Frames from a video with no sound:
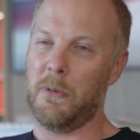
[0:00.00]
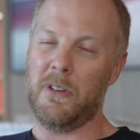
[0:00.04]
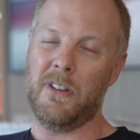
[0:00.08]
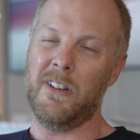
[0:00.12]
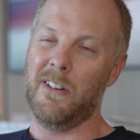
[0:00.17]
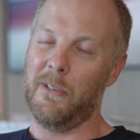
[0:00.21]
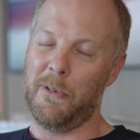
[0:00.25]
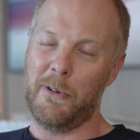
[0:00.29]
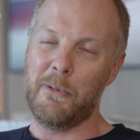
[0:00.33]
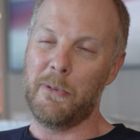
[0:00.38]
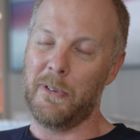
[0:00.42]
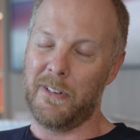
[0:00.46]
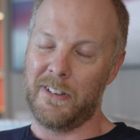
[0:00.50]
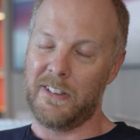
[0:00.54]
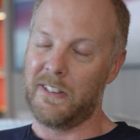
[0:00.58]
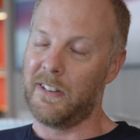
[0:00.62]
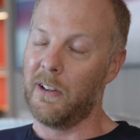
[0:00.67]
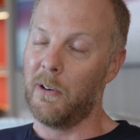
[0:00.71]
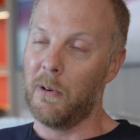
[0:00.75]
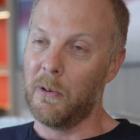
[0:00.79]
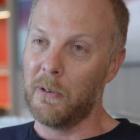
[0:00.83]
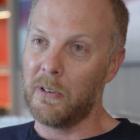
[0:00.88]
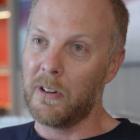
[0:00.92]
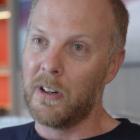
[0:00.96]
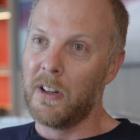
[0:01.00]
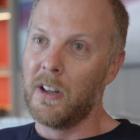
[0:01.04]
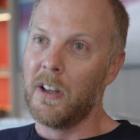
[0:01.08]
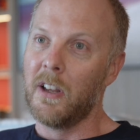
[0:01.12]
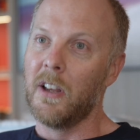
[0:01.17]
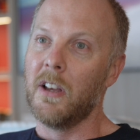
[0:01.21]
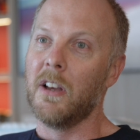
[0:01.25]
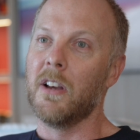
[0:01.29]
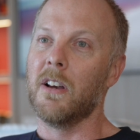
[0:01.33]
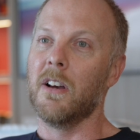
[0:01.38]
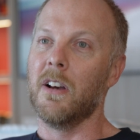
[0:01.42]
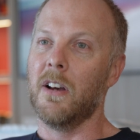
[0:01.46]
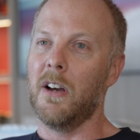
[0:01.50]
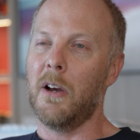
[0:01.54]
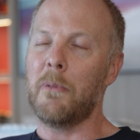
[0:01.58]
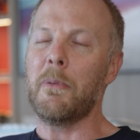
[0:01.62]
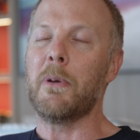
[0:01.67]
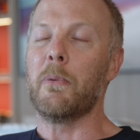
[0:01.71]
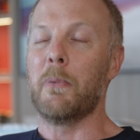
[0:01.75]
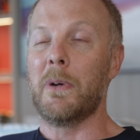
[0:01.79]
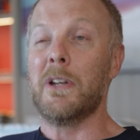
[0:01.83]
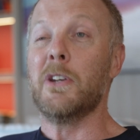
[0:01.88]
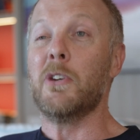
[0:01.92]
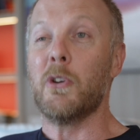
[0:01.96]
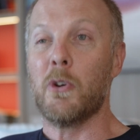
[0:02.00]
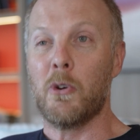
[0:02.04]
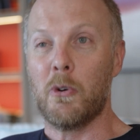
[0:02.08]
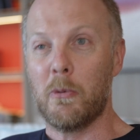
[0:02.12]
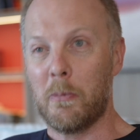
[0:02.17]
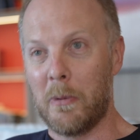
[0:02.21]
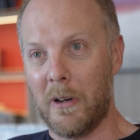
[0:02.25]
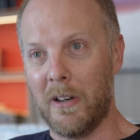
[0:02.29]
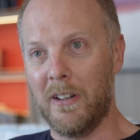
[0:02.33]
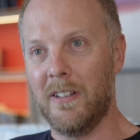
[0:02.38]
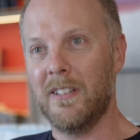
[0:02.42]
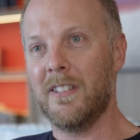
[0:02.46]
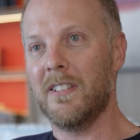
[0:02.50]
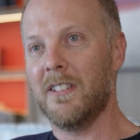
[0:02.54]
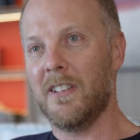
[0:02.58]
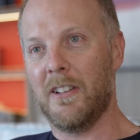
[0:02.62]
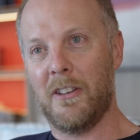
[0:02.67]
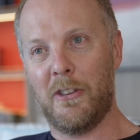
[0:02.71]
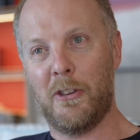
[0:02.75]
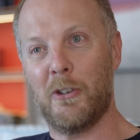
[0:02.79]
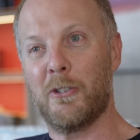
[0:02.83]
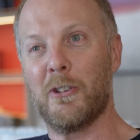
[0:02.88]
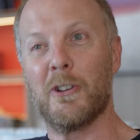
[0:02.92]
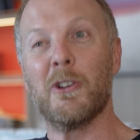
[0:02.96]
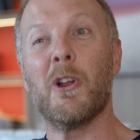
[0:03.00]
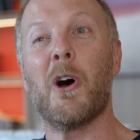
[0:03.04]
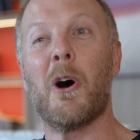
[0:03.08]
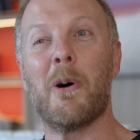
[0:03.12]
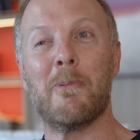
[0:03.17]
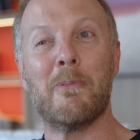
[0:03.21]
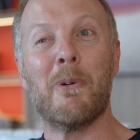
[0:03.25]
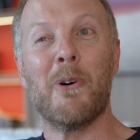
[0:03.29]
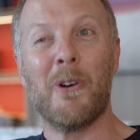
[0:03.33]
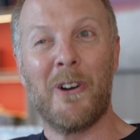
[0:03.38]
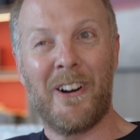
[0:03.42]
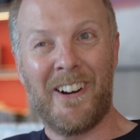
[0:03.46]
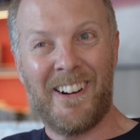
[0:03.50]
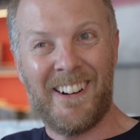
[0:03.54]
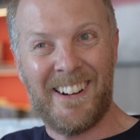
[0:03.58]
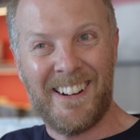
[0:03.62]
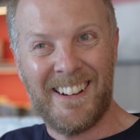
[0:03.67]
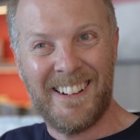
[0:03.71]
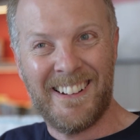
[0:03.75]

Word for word: but you know, we really don't. Uh, I mean, we do, but there's a lot more.